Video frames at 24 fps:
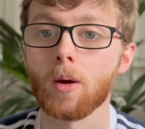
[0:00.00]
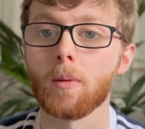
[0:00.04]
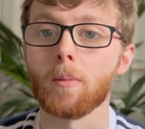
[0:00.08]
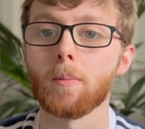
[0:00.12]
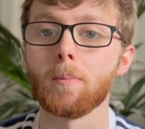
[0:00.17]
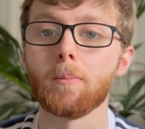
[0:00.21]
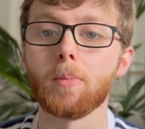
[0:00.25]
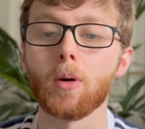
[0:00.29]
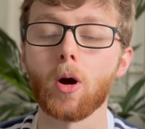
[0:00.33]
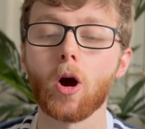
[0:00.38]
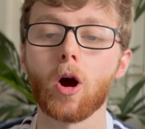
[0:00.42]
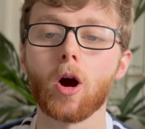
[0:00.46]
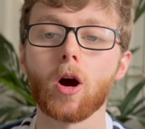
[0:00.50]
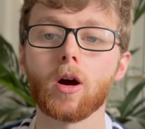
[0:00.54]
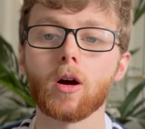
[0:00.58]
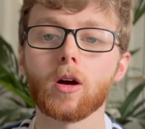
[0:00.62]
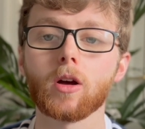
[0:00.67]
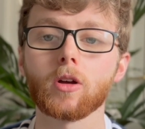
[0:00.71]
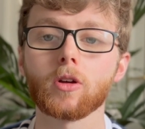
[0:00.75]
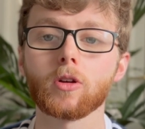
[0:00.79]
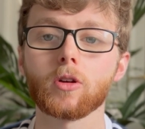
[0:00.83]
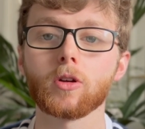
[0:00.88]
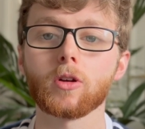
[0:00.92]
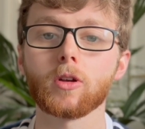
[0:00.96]
but
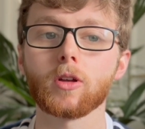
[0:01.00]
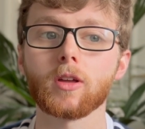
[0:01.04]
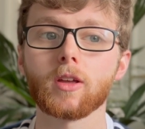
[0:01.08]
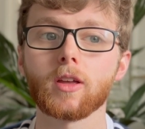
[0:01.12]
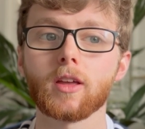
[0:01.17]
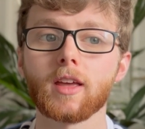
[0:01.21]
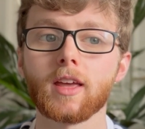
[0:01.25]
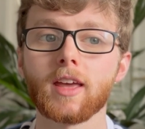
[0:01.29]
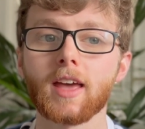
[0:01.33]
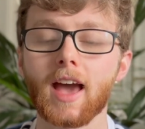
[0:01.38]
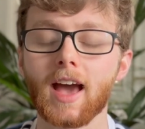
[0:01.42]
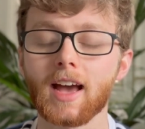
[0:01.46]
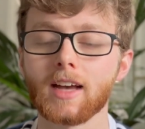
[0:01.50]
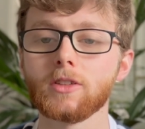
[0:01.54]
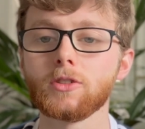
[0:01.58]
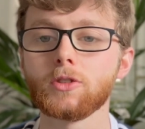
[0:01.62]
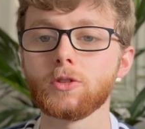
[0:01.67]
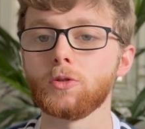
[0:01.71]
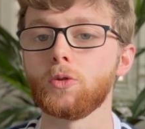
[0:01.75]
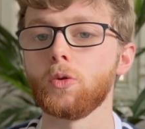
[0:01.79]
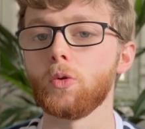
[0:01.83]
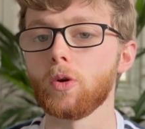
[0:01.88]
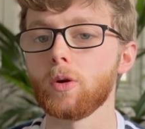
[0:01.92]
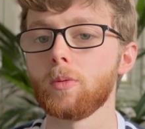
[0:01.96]
it is
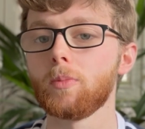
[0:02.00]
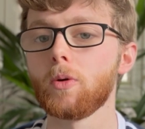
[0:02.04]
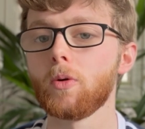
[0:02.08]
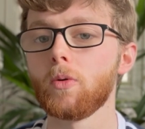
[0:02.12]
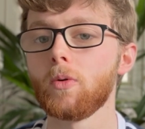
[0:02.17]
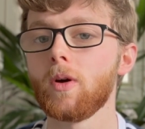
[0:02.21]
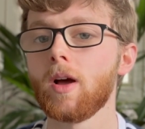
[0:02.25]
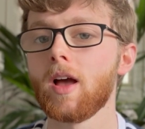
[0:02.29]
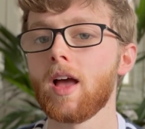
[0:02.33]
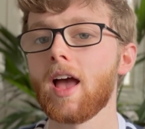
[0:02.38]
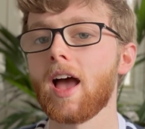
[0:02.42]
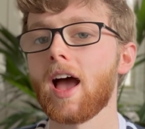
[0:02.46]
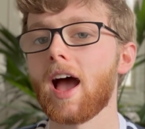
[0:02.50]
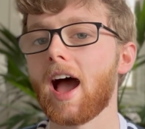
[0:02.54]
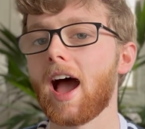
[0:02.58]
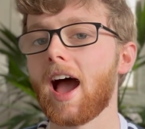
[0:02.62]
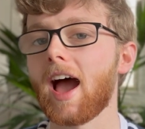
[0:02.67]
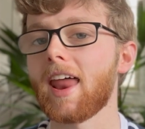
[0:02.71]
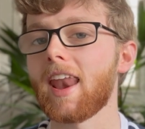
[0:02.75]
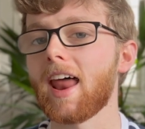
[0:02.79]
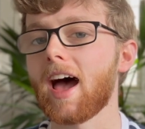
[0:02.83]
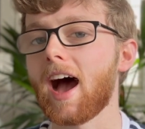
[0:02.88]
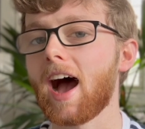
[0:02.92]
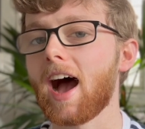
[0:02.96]
doable,
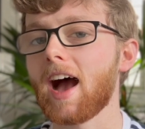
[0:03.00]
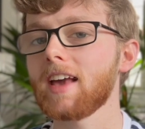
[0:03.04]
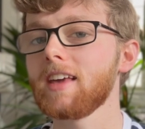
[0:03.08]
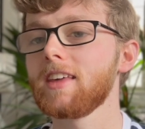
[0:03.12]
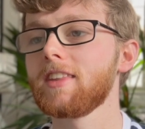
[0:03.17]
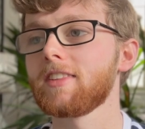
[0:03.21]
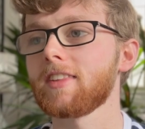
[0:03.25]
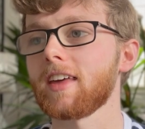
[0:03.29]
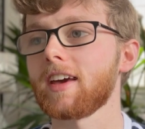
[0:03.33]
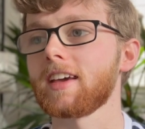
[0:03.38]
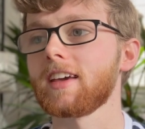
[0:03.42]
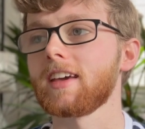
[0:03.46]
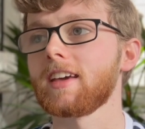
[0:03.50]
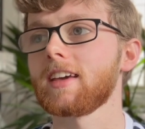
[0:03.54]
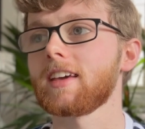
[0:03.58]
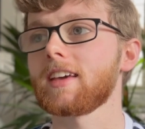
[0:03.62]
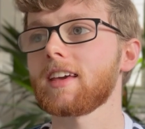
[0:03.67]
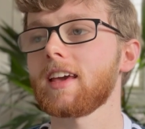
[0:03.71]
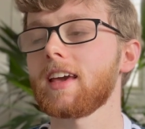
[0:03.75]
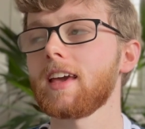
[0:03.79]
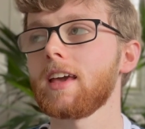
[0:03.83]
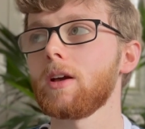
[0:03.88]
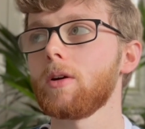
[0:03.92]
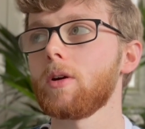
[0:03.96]
and I
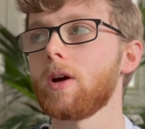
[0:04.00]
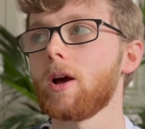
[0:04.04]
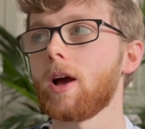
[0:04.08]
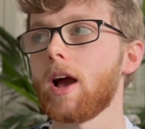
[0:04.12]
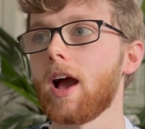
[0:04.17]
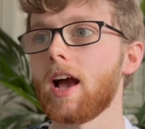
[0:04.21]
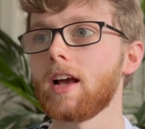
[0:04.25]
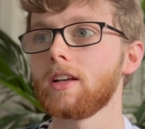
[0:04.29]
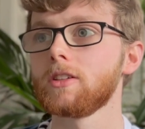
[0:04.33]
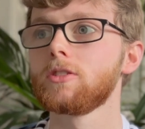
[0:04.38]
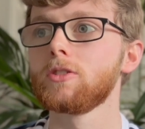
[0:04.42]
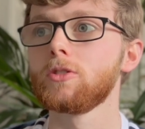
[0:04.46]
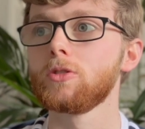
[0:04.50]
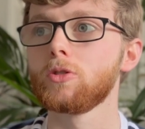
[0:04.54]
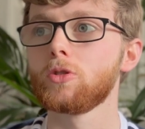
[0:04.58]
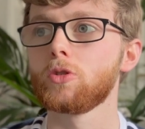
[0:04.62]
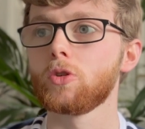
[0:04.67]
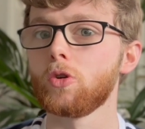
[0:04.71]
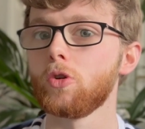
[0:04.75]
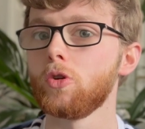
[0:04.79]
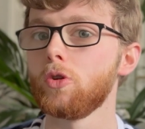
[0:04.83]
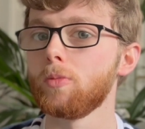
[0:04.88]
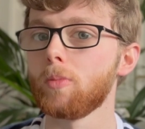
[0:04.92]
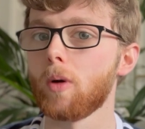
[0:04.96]
think it isn't
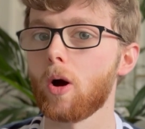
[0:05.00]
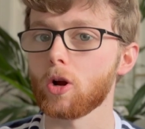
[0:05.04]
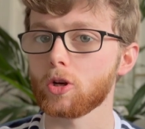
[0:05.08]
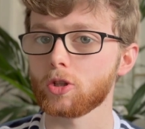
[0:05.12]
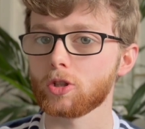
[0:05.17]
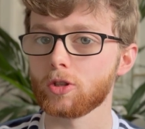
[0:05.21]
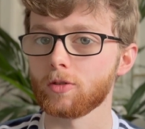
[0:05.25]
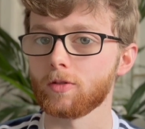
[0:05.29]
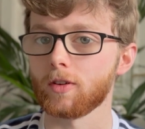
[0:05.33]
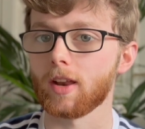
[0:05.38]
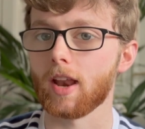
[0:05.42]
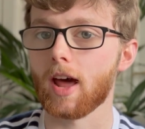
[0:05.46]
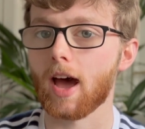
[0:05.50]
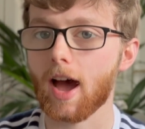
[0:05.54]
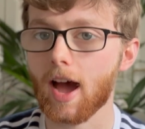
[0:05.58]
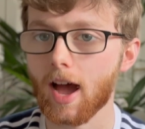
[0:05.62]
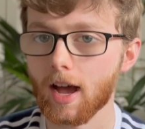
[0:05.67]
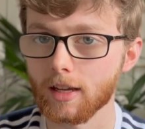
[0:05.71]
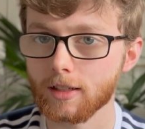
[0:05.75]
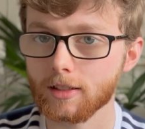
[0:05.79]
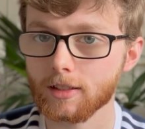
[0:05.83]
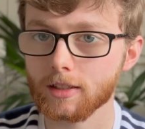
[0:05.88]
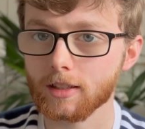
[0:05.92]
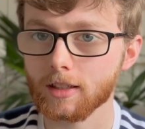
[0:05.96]
too much of an
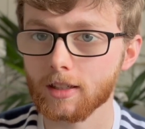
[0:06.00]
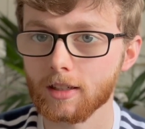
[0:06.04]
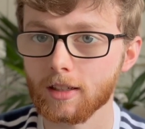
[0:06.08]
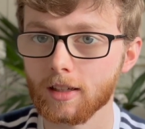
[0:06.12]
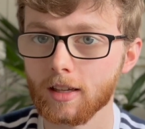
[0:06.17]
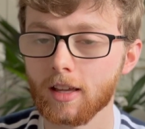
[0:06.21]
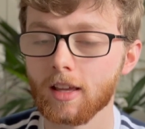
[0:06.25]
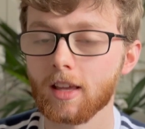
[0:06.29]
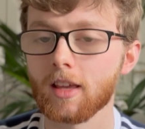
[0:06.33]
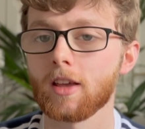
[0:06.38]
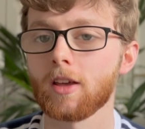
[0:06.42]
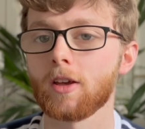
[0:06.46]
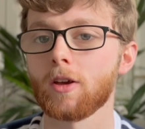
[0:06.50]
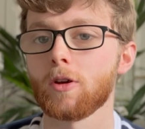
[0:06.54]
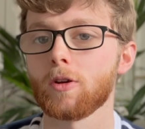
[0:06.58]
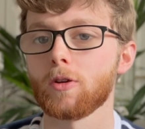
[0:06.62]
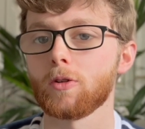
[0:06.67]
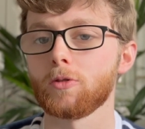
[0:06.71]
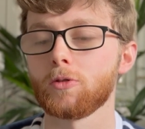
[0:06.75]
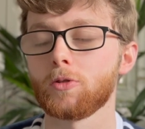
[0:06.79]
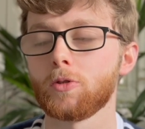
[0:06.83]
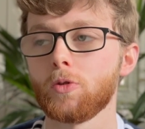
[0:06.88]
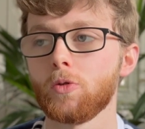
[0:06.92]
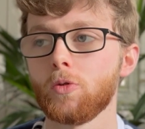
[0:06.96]
ask
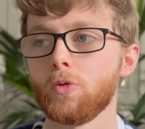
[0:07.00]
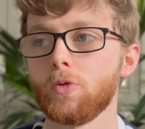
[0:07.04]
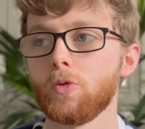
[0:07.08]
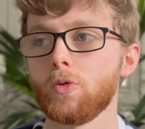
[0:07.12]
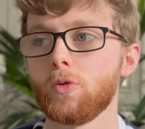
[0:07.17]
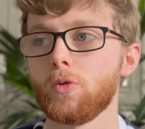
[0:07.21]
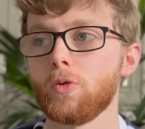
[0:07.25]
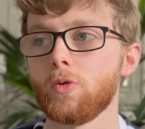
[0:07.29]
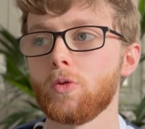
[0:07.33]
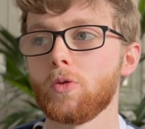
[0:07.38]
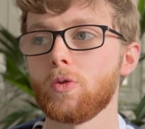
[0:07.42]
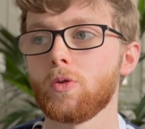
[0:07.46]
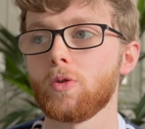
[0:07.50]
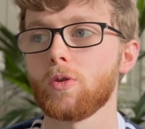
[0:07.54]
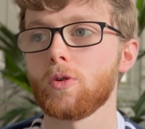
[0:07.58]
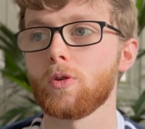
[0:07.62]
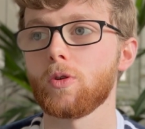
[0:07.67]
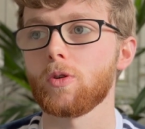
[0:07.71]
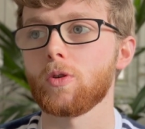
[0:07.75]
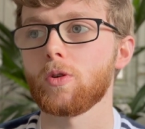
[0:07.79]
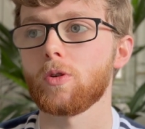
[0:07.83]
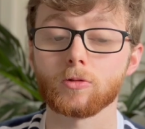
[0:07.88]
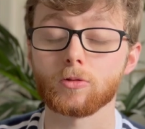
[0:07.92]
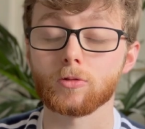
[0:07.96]
to
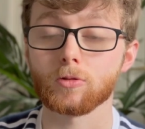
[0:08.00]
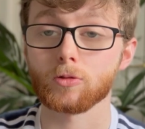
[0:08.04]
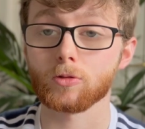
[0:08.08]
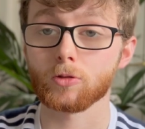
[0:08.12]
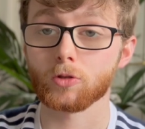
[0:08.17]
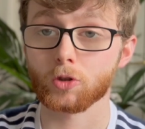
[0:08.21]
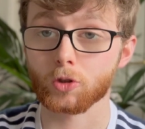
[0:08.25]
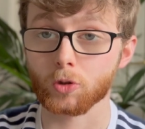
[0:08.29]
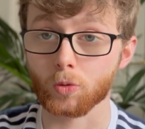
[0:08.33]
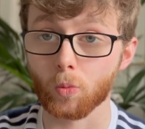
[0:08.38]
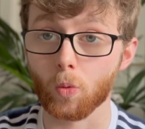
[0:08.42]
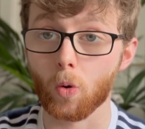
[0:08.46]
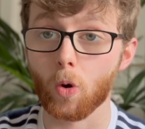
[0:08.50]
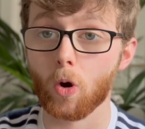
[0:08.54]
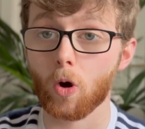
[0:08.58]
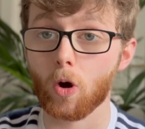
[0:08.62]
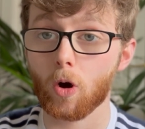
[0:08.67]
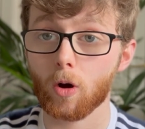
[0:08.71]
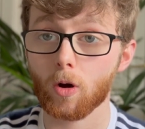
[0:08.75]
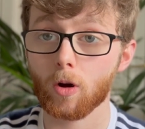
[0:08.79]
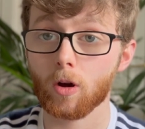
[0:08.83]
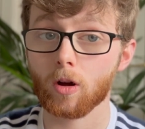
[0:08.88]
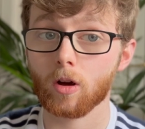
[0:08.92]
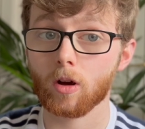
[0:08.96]

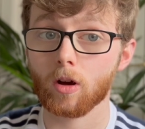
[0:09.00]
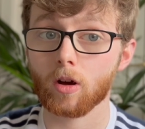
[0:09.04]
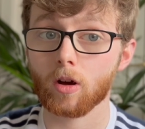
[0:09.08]
squat